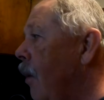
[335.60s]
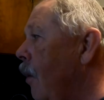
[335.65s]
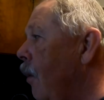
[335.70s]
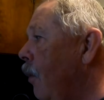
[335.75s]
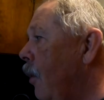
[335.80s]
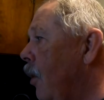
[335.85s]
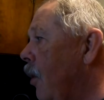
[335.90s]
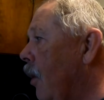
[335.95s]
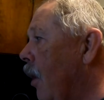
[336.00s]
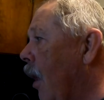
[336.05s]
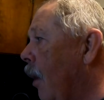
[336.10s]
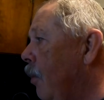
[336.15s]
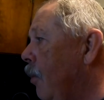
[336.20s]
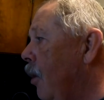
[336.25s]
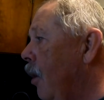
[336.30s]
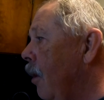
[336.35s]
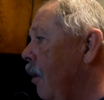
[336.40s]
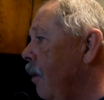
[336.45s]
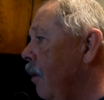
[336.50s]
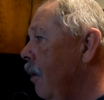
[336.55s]
we
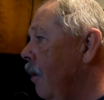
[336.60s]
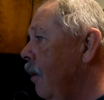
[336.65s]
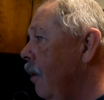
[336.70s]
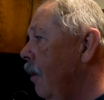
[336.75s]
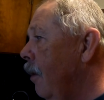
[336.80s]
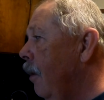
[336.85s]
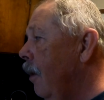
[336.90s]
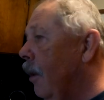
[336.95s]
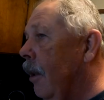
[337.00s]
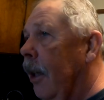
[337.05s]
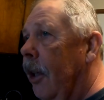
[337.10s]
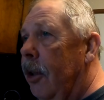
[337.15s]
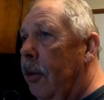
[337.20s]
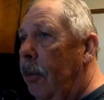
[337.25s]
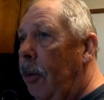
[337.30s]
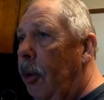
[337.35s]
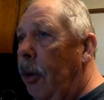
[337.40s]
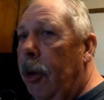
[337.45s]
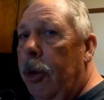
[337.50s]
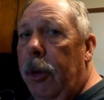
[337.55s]
stopped and got
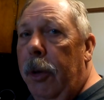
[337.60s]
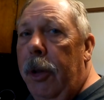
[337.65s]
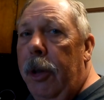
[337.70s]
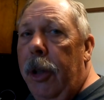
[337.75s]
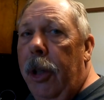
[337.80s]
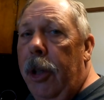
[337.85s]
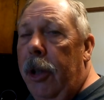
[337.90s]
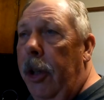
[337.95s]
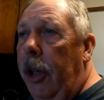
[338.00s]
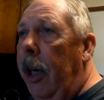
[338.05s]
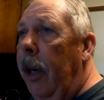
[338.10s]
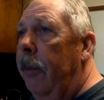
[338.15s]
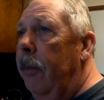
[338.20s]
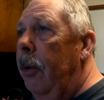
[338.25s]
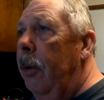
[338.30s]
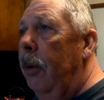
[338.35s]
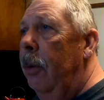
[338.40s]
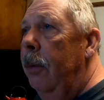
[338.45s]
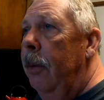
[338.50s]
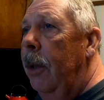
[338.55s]
some groceries yesterday
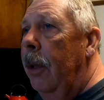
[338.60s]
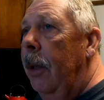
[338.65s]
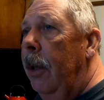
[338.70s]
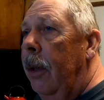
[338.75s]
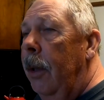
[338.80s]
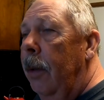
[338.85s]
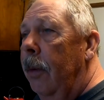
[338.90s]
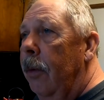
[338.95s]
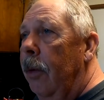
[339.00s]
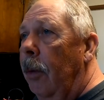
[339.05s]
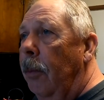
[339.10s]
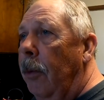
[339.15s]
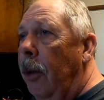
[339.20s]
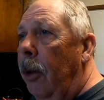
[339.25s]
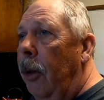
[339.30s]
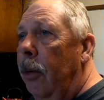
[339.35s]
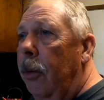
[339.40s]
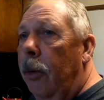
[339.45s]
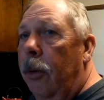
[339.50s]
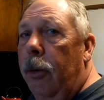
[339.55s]
afternoon from the
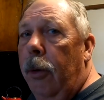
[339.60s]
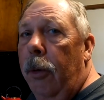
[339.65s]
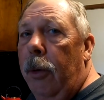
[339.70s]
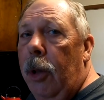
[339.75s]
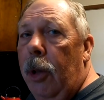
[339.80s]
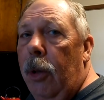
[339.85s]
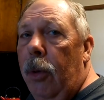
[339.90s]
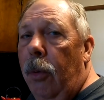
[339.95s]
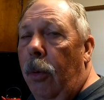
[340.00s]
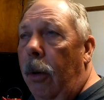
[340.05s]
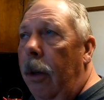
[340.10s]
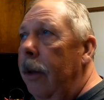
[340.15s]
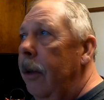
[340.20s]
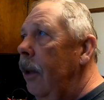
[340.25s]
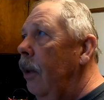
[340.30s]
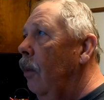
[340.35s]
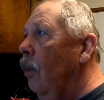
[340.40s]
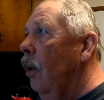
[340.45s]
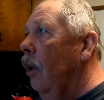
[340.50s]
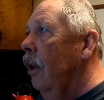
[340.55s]
local grocery store,
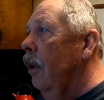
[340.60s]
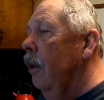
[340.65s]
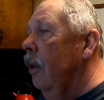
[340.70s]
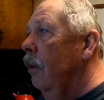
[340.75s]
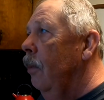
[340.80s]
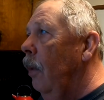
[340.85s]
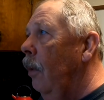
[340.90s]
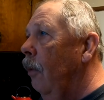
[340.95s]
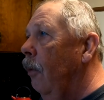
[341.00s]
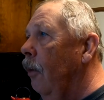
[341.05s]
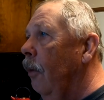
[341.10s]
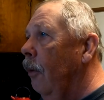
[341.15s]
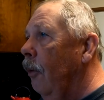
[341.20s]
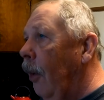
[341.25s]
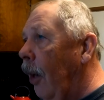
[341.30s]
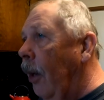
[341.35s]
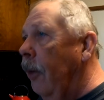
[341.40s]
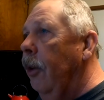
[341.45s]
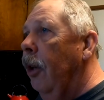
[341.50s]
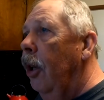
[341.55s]
and we're gonna we
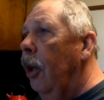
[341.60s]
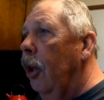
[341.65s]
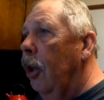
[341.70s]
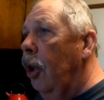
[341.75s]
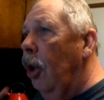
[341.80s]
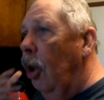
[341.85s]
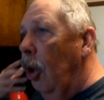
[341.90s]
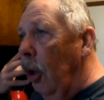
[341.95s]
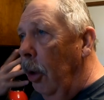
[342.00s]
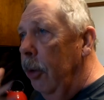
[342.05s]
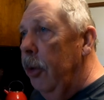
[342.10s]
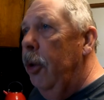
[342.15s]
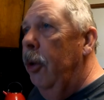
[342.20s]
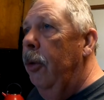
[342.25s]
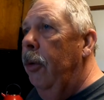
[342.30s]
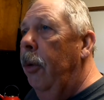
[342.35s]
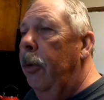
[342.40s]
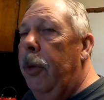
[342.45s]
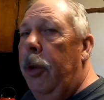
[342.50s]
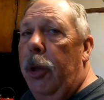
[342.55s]
found a closer
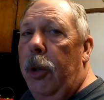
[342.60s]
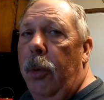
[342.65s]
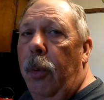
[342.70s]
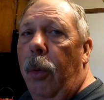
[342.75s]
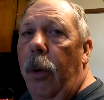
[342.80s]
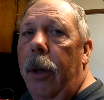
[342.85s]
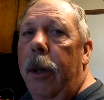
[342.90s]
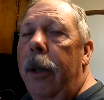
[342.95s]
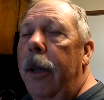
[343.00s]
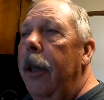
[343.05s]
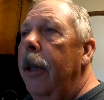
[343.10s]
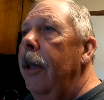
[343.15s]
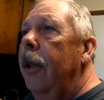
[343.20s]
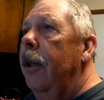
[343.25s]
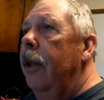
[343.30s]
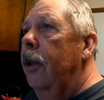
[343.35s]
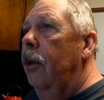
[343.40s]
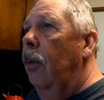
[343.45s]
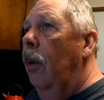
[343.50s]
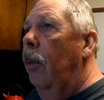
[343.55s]
grocery store
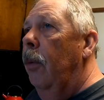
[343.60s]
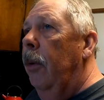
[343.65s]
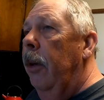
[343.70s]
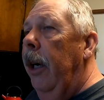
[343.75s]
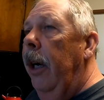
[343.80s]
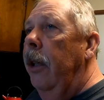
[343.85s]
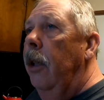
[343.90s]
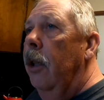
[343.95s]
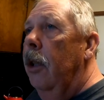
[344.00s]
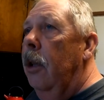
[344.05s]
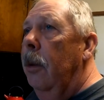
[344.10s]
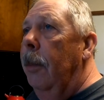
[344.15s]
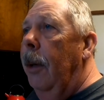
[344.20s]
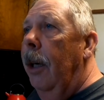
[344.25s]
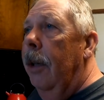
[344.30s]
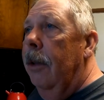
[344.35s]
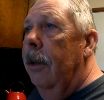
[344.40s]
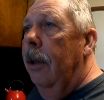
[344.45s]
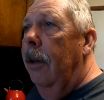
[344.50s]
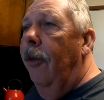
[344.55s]
to where we're at, just
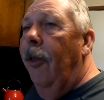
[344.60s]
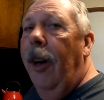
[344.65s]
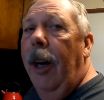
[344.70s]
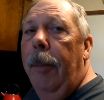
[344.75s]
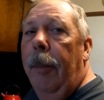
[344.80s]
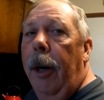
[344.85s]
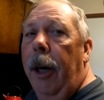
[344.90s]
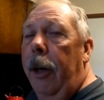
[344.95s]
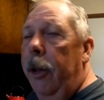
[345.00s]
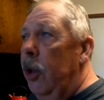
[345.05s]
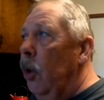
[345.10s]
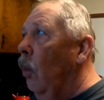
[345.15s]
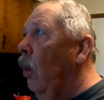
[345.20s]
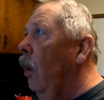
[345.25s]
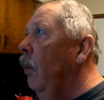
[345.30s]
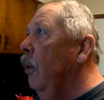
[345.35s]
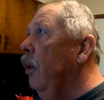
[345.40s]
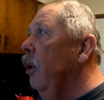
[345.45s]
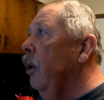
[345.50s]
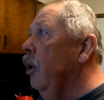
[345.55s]
about uh, five miles away.
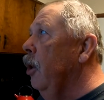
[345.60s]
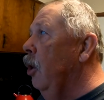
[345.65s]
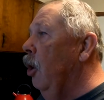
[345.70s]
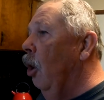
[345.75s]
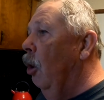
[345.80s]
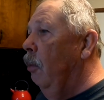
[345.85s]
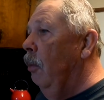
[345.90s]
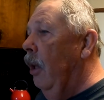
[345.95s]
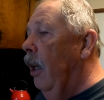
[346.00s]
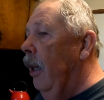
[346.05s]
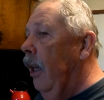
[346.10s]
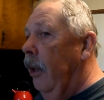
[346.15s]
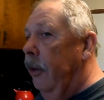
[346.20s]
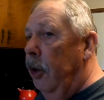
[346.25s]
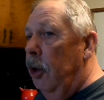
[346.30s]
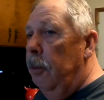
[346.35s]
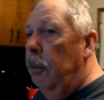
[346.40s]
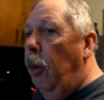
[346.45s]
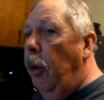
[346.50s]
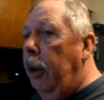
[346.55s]
We're gonna scope that out
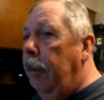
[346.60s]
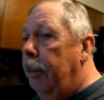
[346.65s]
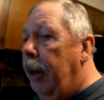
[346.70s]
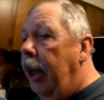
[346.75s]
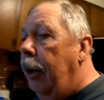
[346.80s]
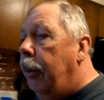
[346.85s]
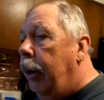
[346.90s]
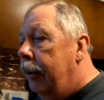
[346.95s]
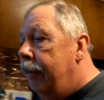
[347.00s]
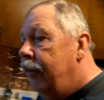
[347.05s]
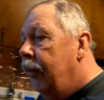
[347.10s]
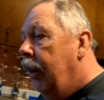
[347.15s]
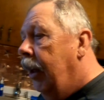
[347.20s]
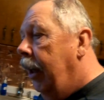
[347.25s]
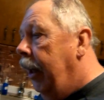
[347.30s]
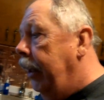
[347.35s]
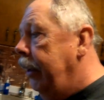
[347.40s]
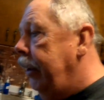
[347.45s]
this morning. But anyway, I